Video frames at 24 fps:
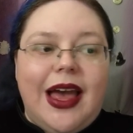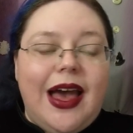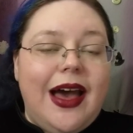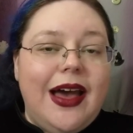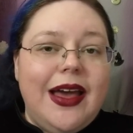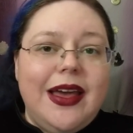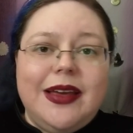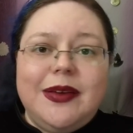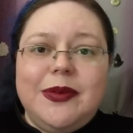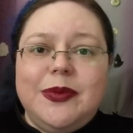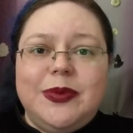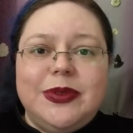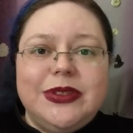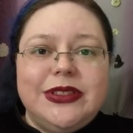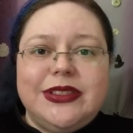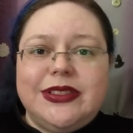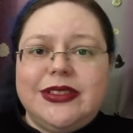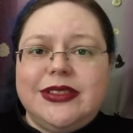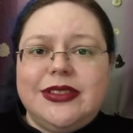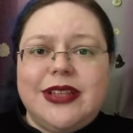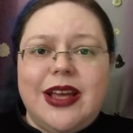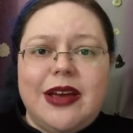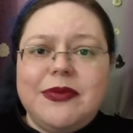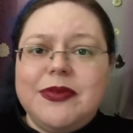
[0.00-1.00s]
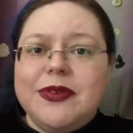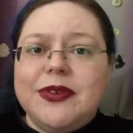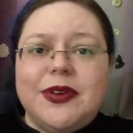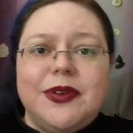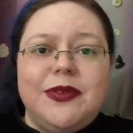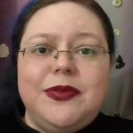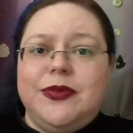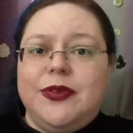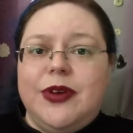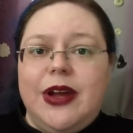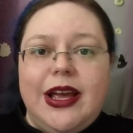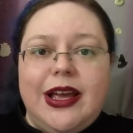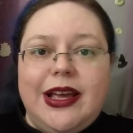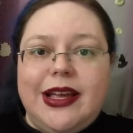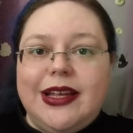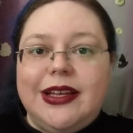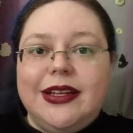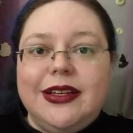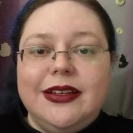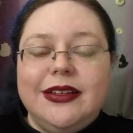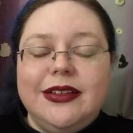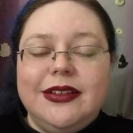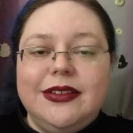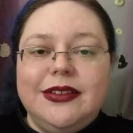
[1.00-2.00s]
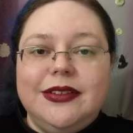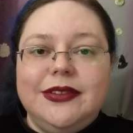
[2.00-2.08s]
I was never afraid.